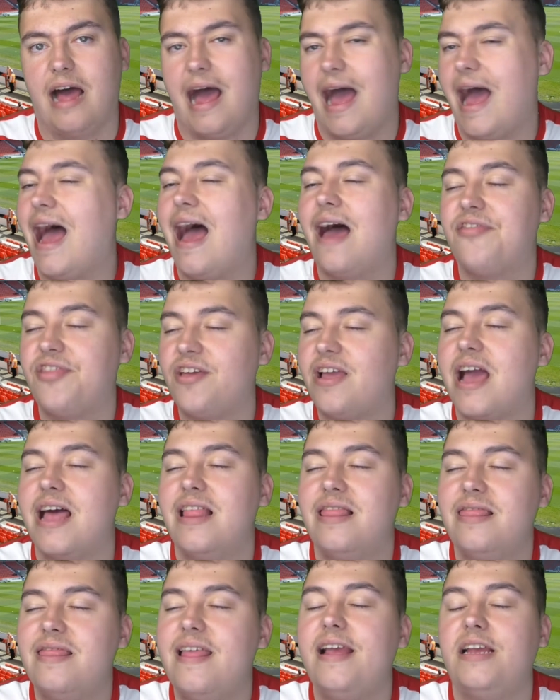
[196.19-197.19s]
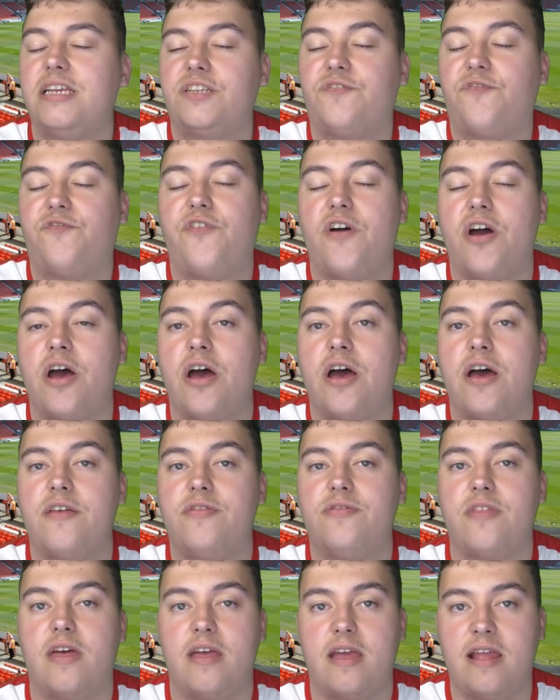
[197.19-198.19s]
I, I think at least for,
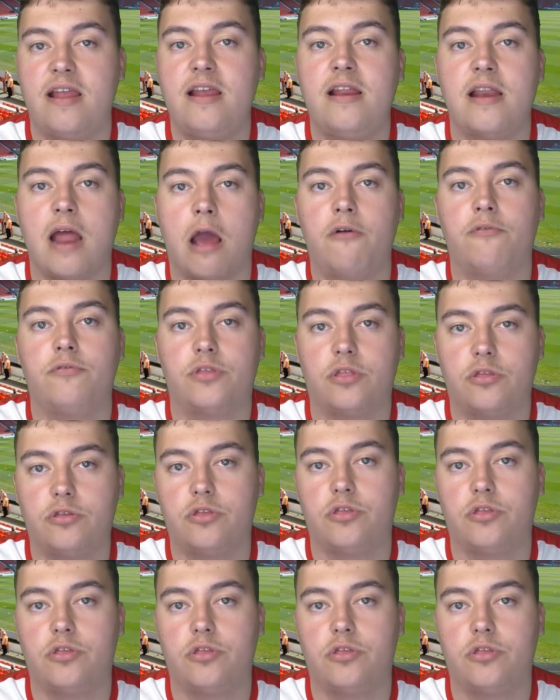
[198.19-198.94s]
you know,